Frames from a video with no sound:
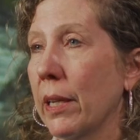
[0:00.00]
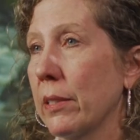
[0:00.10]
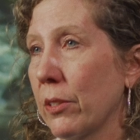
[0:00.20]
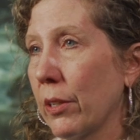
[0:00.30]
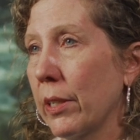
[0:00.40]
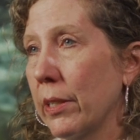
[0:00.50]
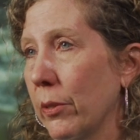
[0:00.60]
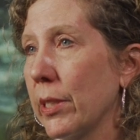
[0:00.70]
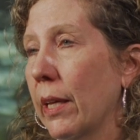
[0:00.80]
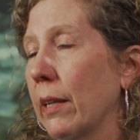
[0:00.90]
had started to
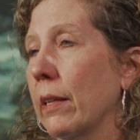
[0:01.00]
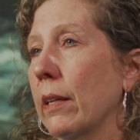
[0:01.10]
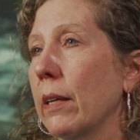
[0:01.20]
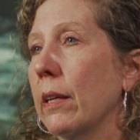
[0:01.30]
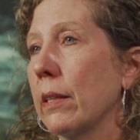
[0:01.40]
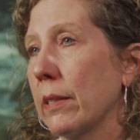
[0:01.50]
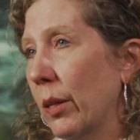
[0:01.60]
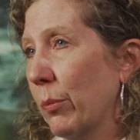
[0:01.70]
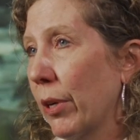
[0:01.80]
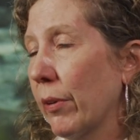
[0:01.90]
attend
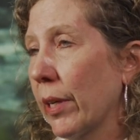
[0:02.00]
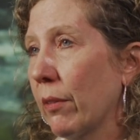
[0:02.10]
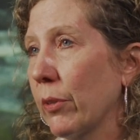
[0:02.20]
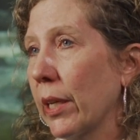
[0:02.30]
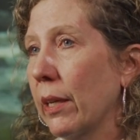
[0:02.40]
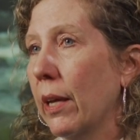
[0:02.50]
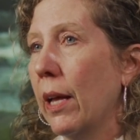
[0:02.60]
Celebrate Recovery.